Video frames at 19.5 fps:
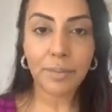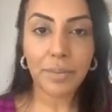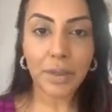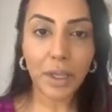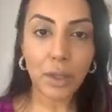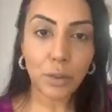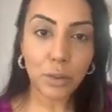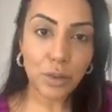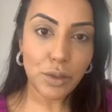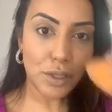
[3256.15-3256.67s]

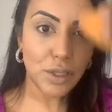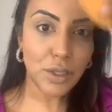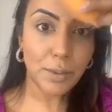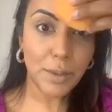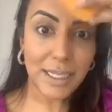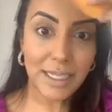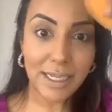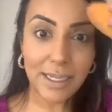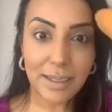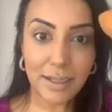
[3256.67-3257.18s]
Also do my
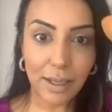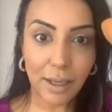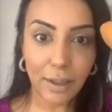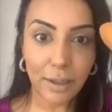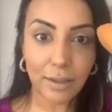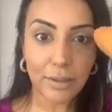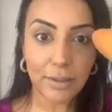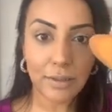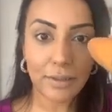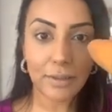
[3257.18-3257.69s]

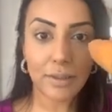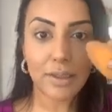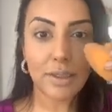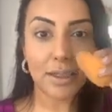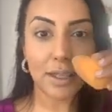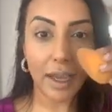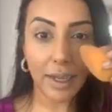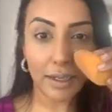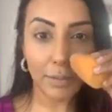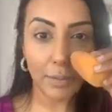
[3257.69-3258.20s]
T-zone,
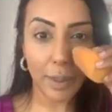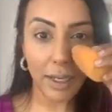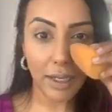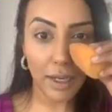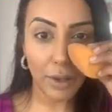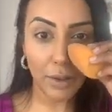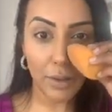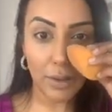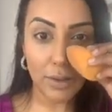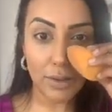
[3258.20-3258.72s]
side of my
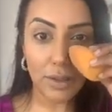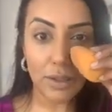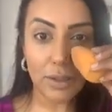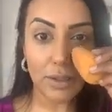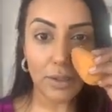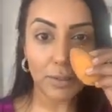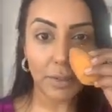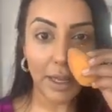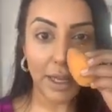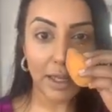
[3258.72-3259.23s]
nose
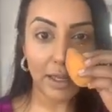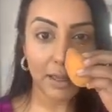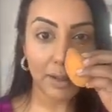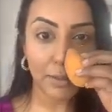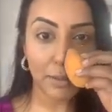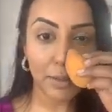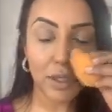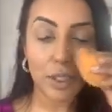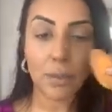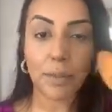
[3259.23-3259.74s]

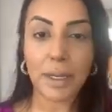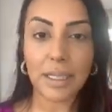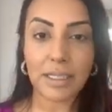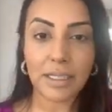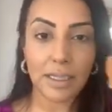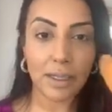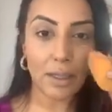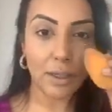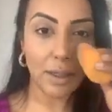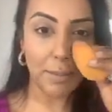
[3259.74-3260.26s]
so
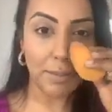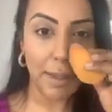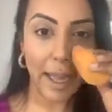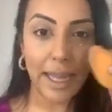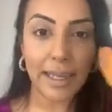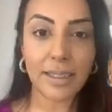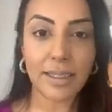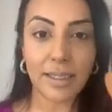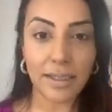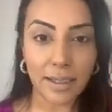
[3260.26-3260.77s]
basically the
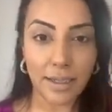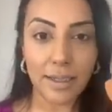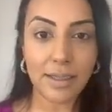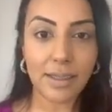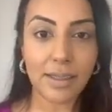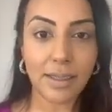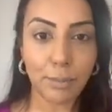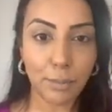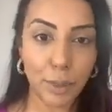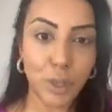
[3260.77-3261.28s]

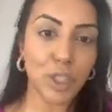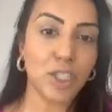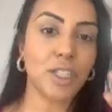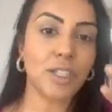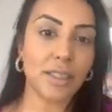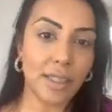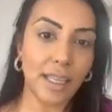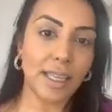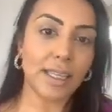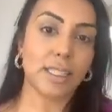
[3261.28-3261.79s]
matteness pushes
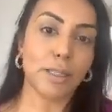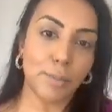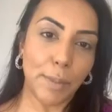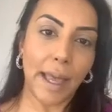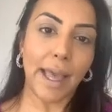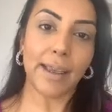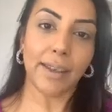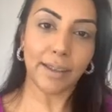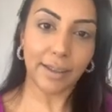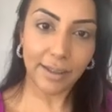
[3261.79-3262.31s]
things
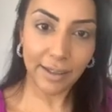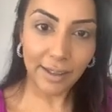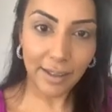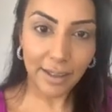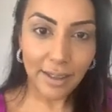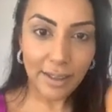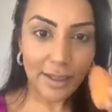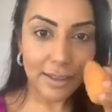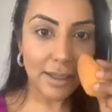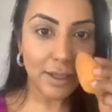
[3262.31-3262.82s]
back.
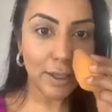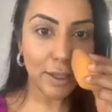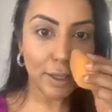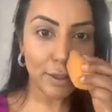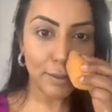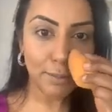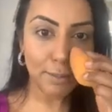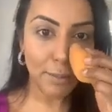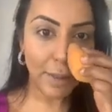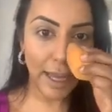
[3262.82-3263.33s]
So you could
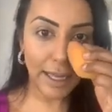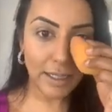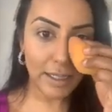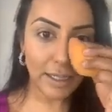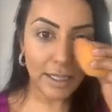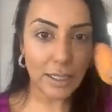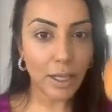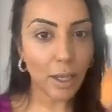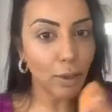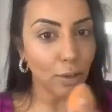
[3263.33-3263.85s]
matte
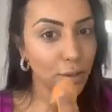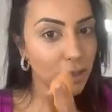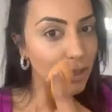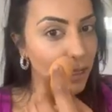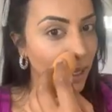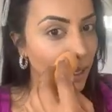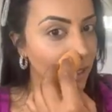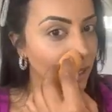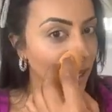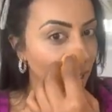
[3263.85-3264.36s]
this whole
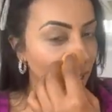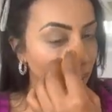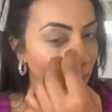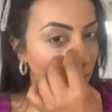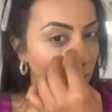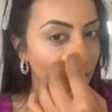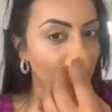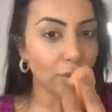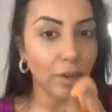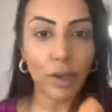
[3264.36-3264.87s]
side
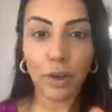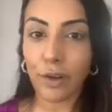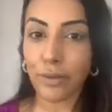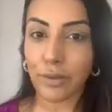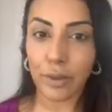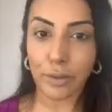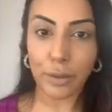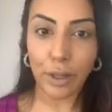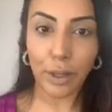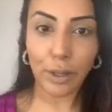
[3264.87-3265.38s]
area of
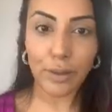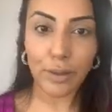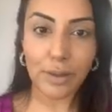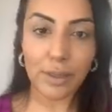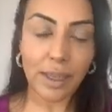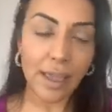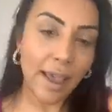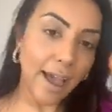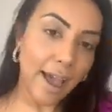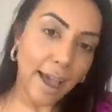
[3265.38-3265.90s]
your nose
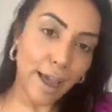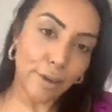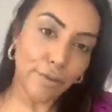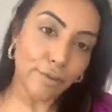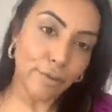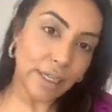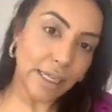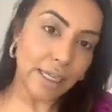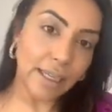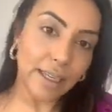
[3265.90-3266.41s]
and
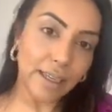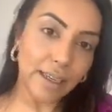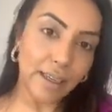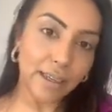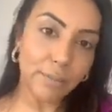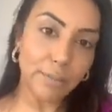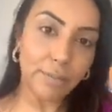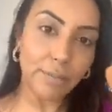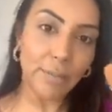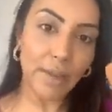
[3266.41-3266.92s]
really
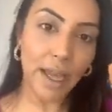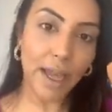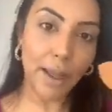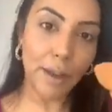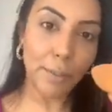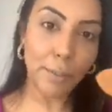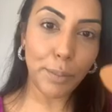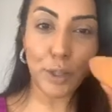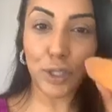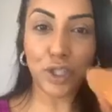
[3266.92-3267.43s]

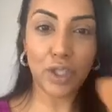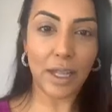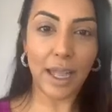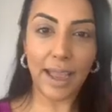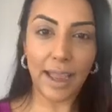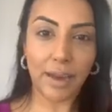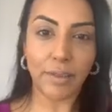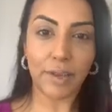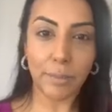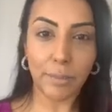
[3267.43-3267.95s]
push that
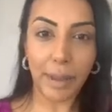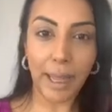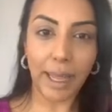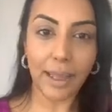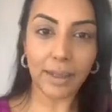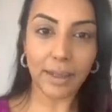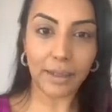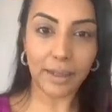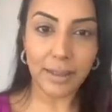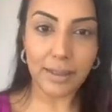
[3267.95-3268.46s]
area
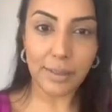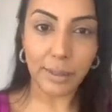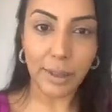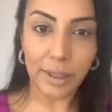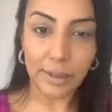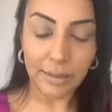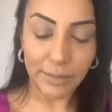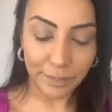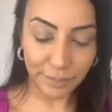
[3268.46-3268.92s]
back as well.